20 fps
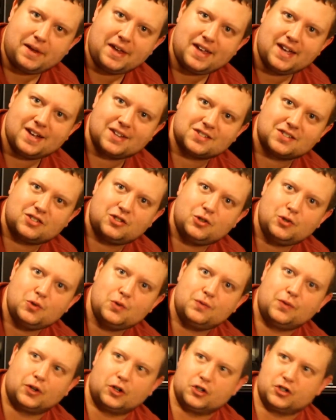
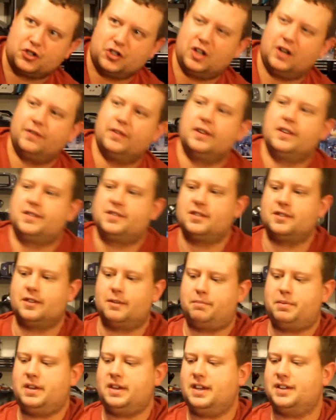PS2 version of it. It's in
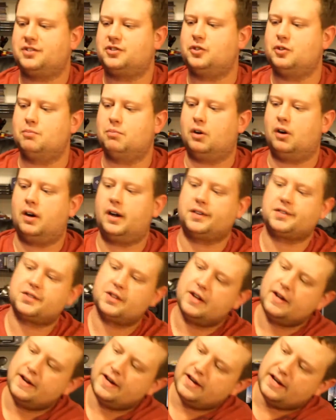the PS2
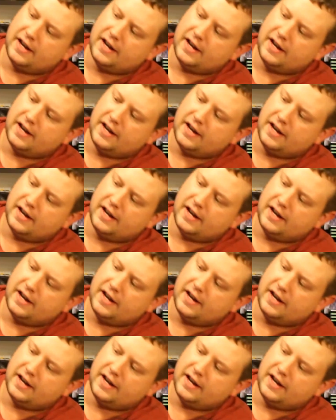box.